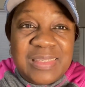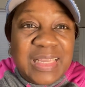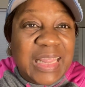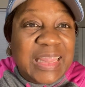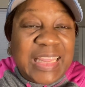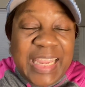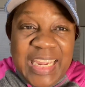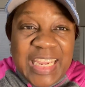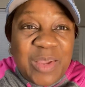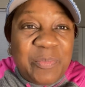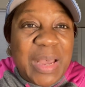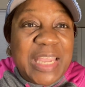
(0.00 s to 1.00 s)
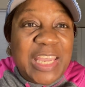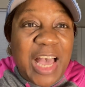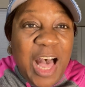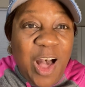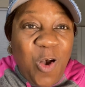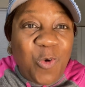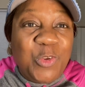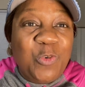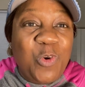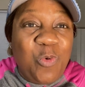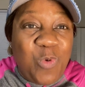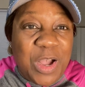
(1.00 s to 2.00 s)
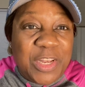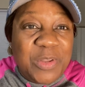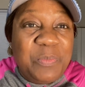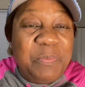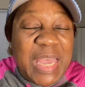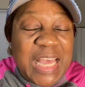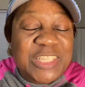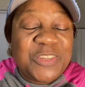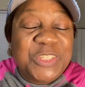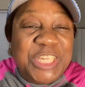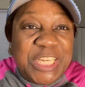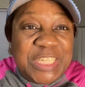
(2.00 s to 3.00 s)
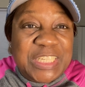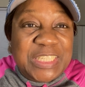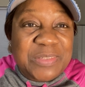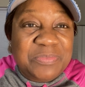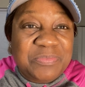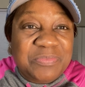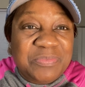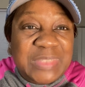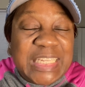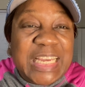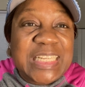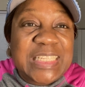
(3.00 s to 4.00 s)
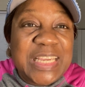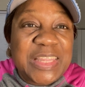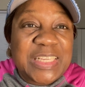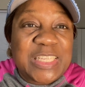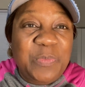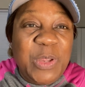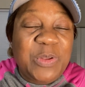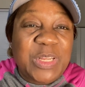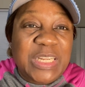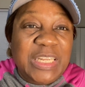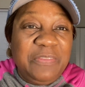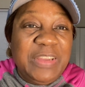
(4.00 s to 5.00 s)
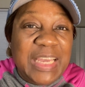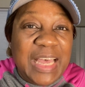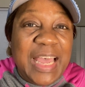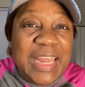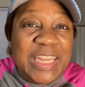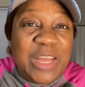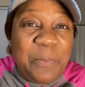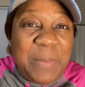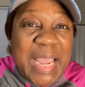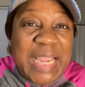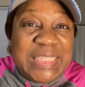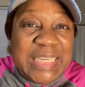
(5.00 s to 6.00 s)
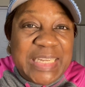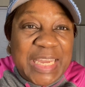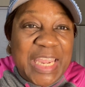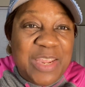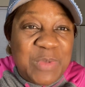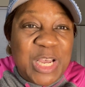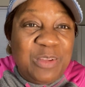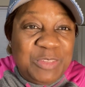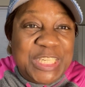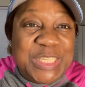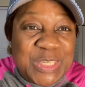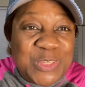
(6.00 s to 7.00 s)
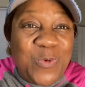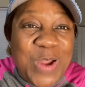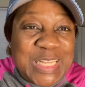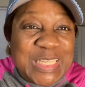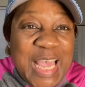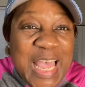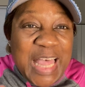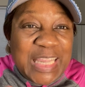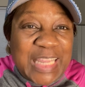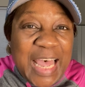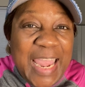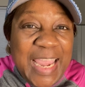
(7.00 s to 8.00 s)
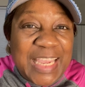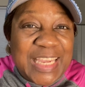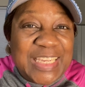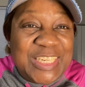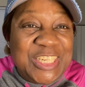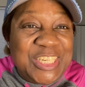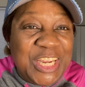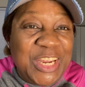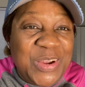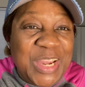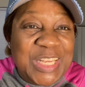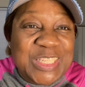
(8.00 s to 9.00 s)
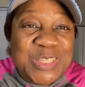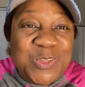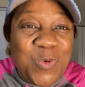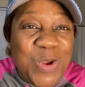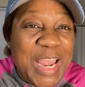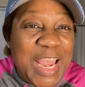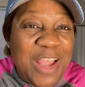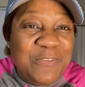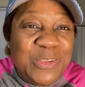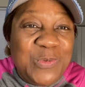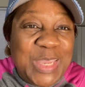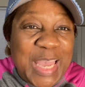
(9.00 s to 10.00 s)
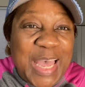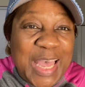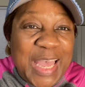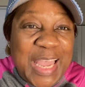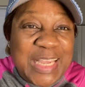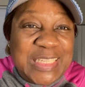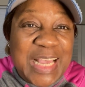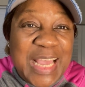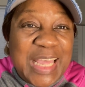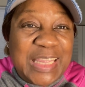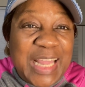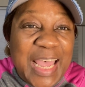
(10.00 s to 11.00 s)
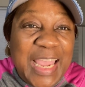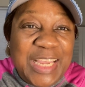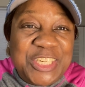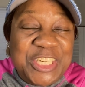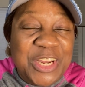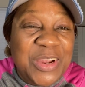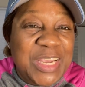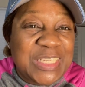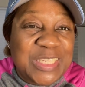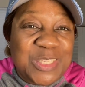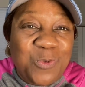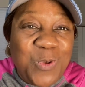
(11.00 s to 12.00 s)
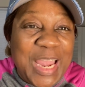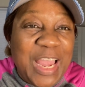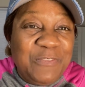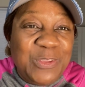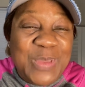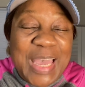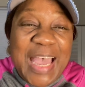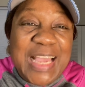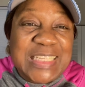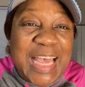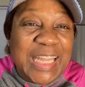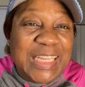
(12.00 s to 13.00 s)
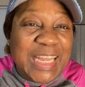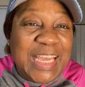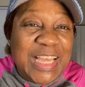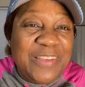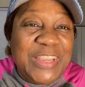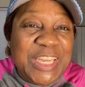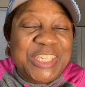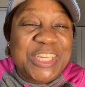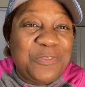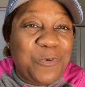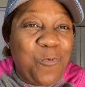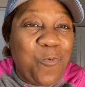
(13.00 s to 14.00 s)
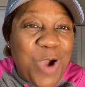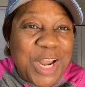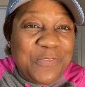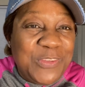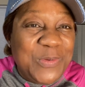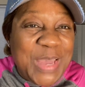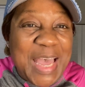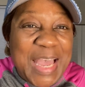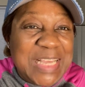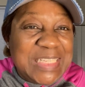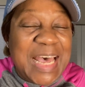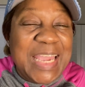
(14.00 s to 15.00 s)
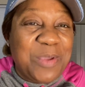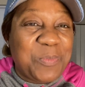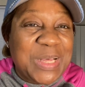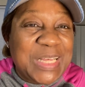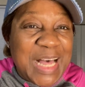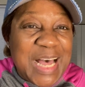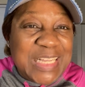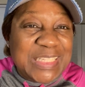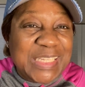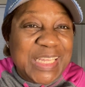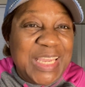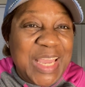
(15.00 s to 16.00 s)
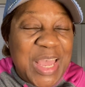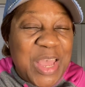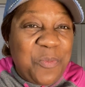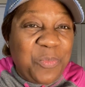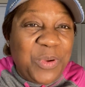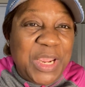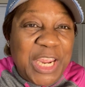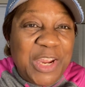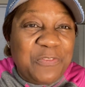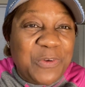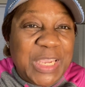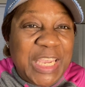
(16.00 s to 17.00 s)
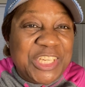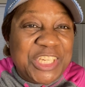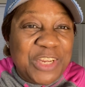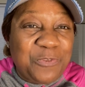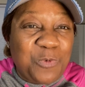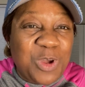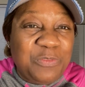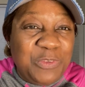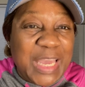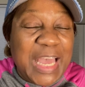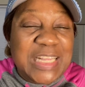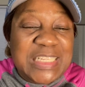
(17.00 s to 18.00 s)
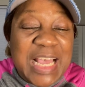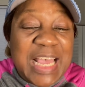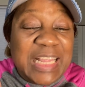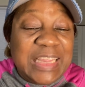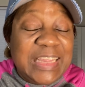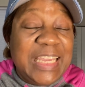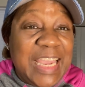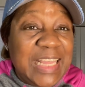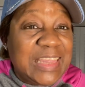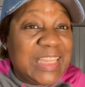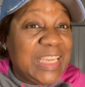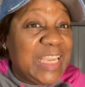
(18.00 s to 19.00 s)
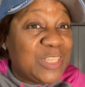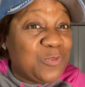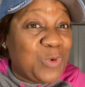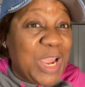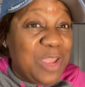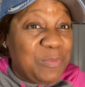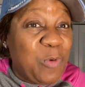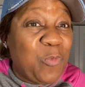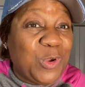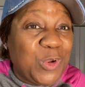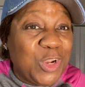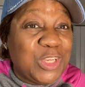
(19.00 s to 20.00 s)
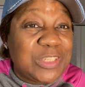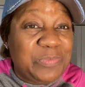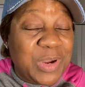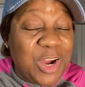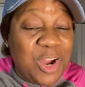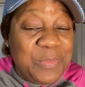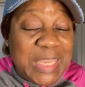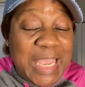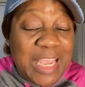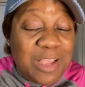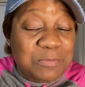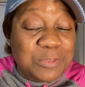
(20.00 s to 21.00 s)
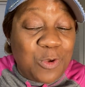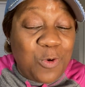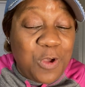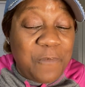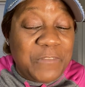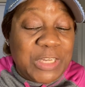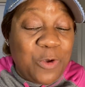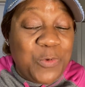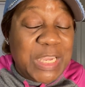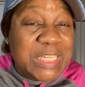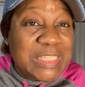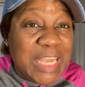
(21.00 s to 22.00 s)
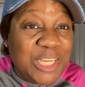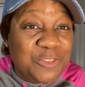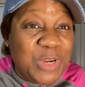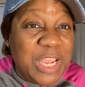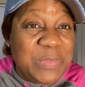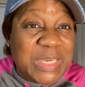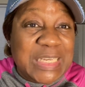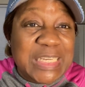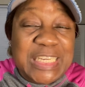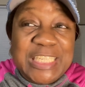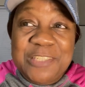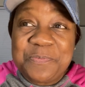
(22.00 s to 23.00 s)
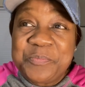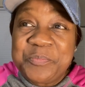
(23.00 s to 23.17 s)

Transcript: land by your all-knowing one, Master Jesus. Thus said the Spirit of the living God, in the mighty name of Jesus Christ. Like, share, and subscribe, you guys. Like, share, and subscribe, you guys. I love each and every one of you guys. I am constantly praying for each and every one of you guys. Let these rhema words permeate, absorb, flow, and saturate, because